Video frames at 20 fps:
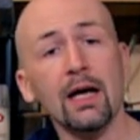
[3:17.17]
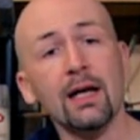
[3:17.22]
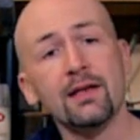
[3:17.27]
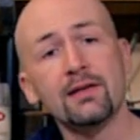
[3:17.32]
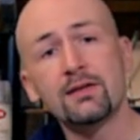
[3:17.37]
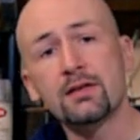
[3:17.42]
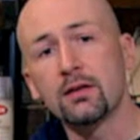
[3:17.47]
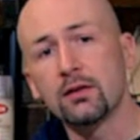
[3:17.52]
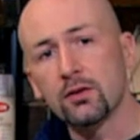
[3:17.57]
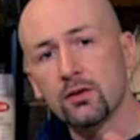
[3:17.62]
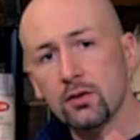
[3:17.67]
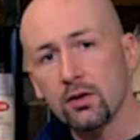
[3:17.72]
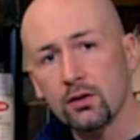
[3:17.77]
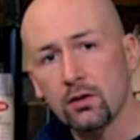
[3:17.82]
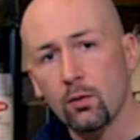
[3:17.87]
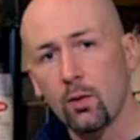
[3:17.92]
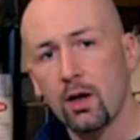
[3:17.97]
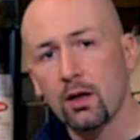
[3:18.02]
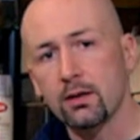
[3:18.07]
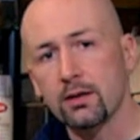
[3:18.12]
It's still a good
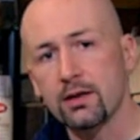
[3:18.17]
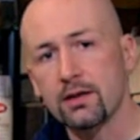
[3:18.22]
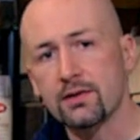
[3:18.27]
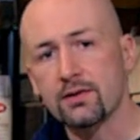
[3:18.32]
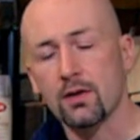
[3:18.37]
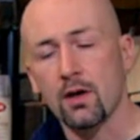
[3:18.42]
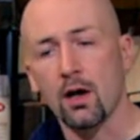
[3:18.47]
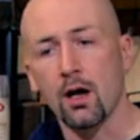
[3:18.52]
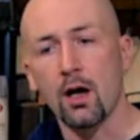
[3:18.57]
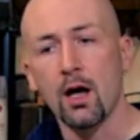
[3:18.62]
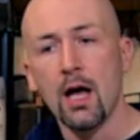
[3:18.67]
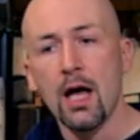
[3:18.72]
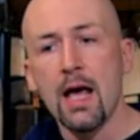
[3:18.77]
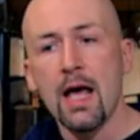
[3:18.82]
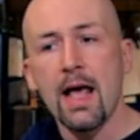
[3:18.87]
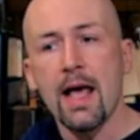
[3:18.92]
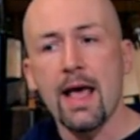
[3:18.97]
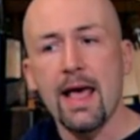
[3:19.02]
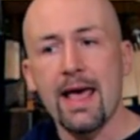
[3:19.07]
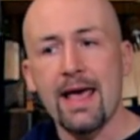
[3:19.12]
quality saw,
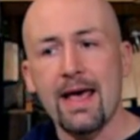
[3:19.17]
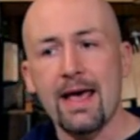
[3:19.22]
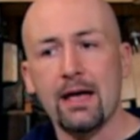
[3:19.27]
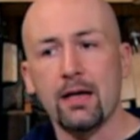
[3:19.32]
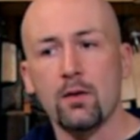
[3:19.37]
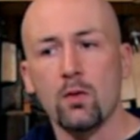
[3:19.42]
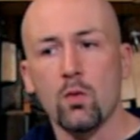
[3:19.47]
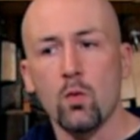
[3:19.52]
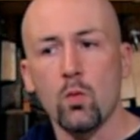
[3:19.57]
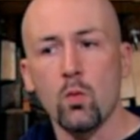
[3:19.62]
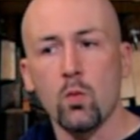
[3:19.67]
and